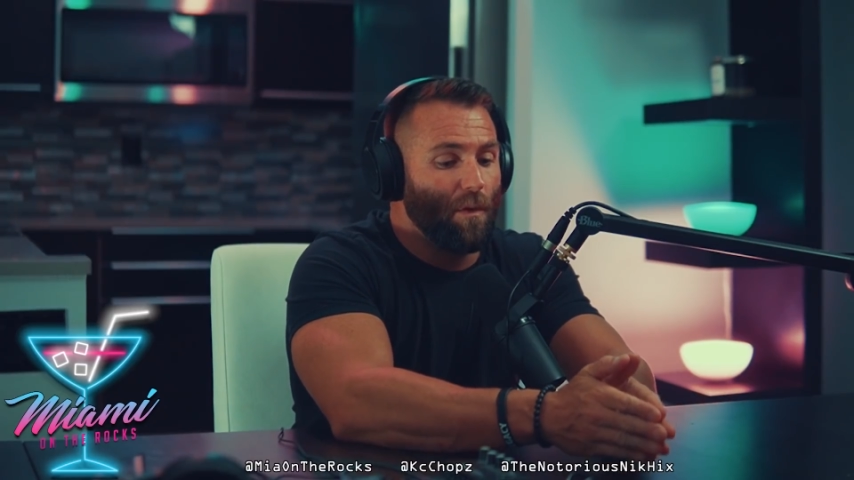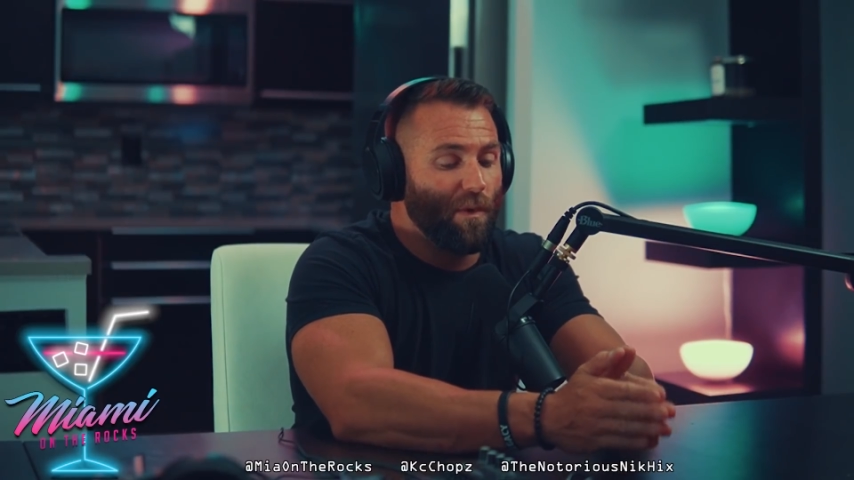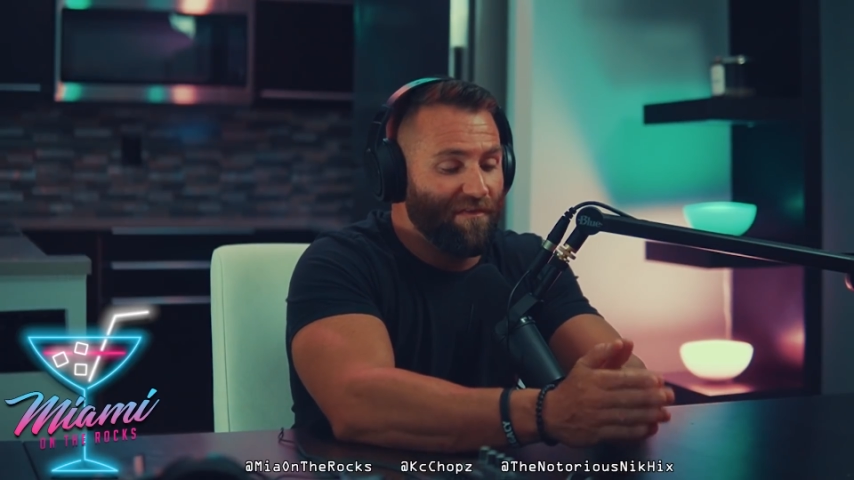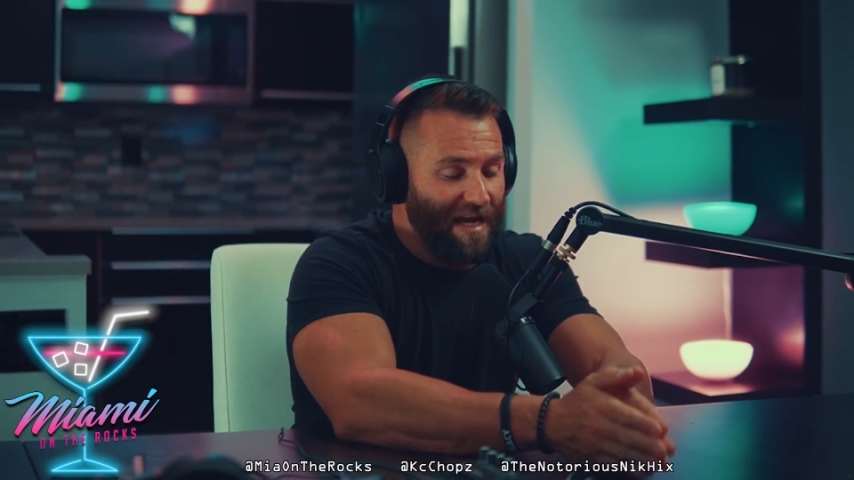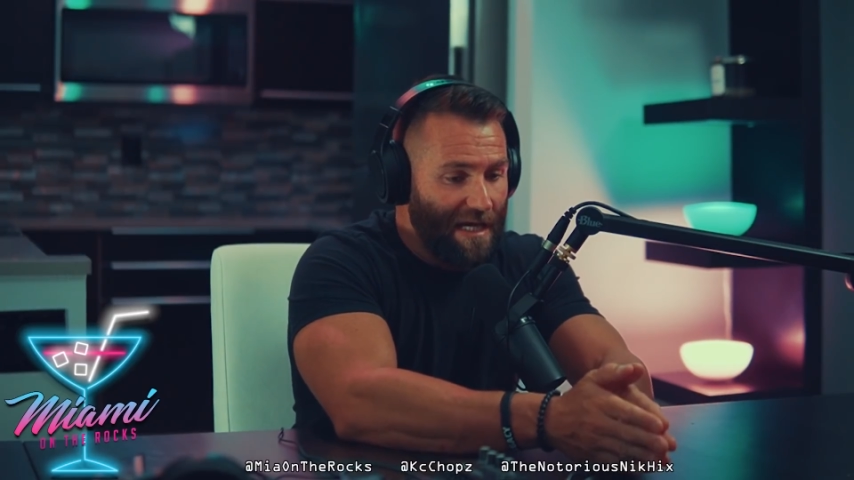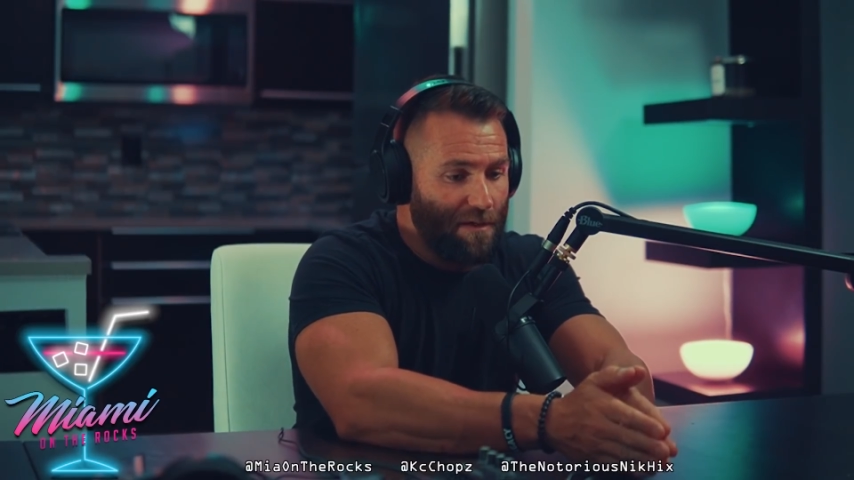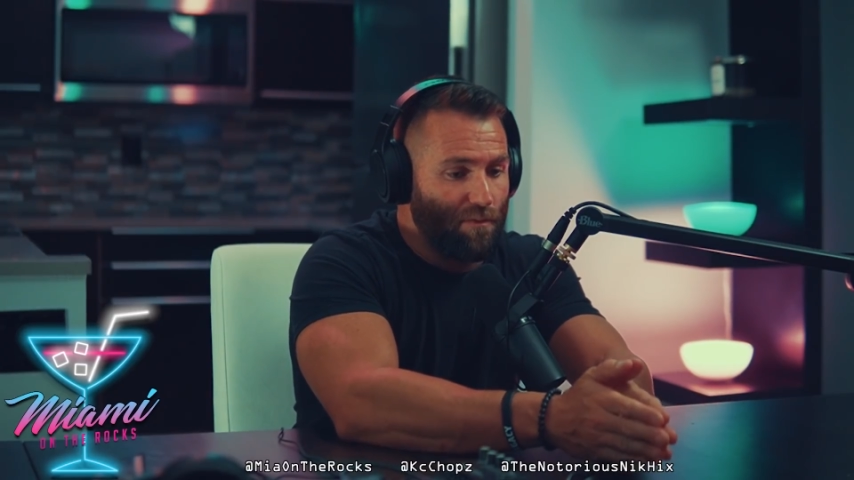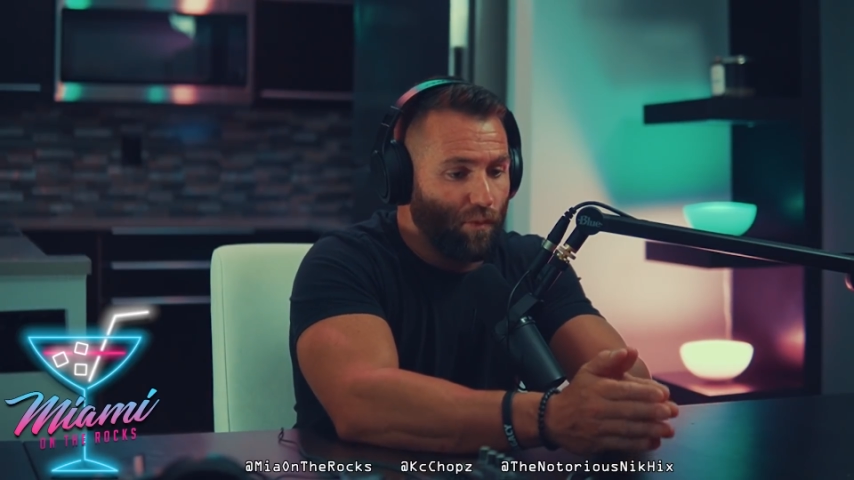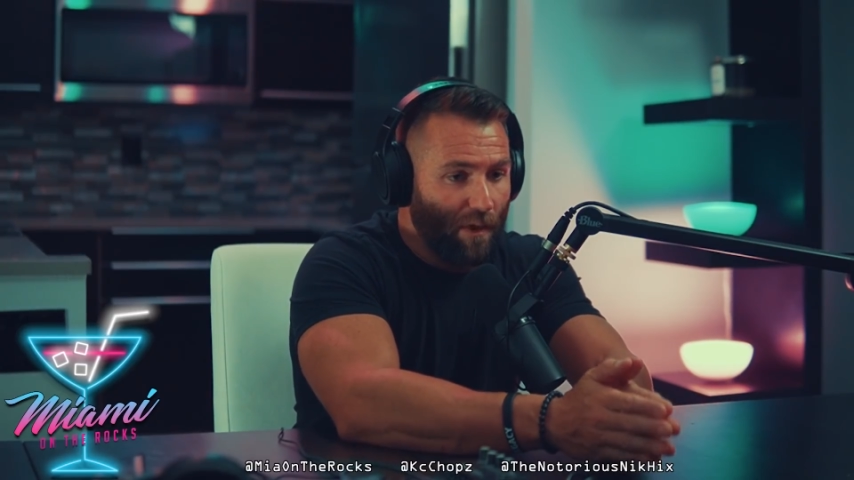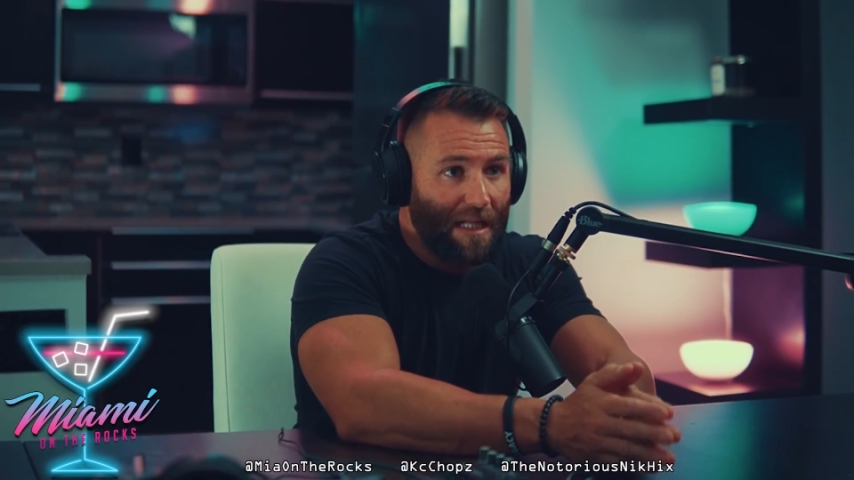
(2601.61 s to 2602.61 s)
we've
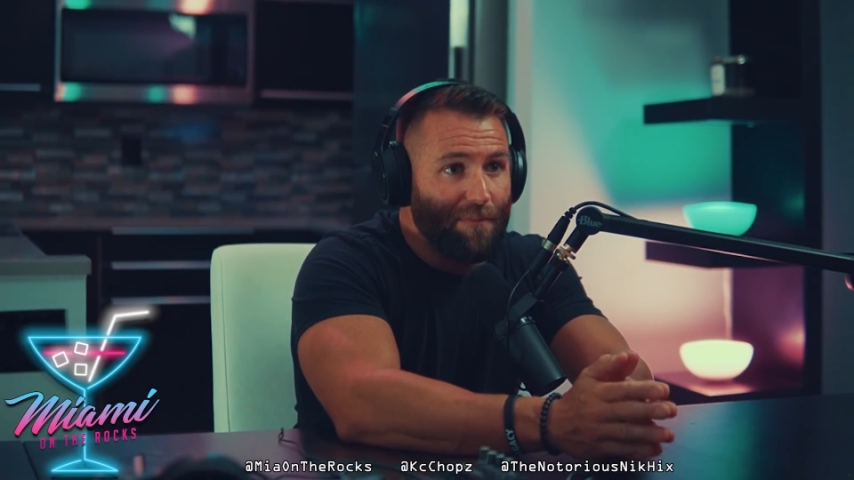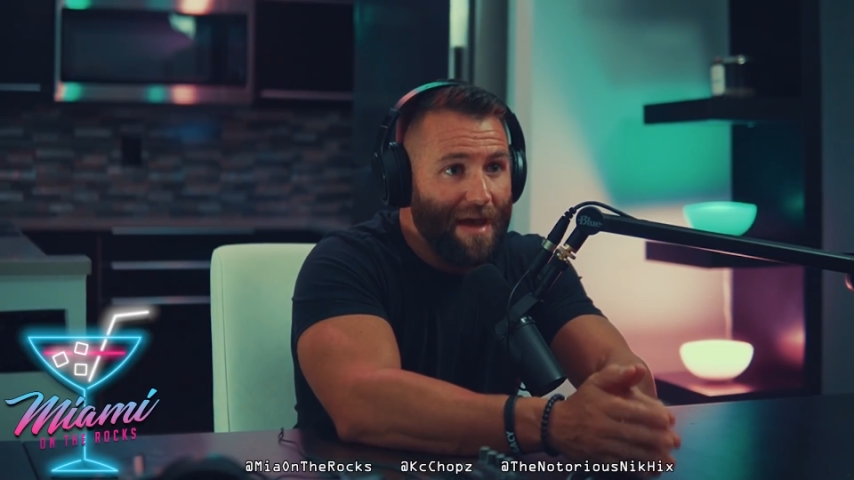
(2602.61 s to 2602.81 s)
eaten really